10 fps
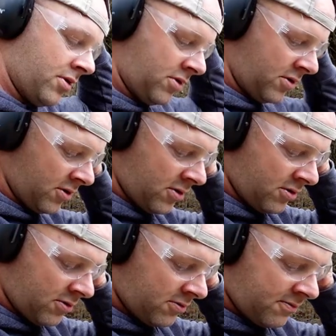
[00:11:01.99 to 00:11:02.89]

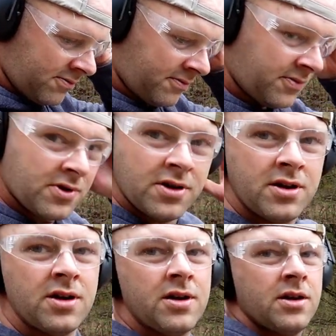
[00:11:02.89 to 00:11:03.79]
Nothing is said.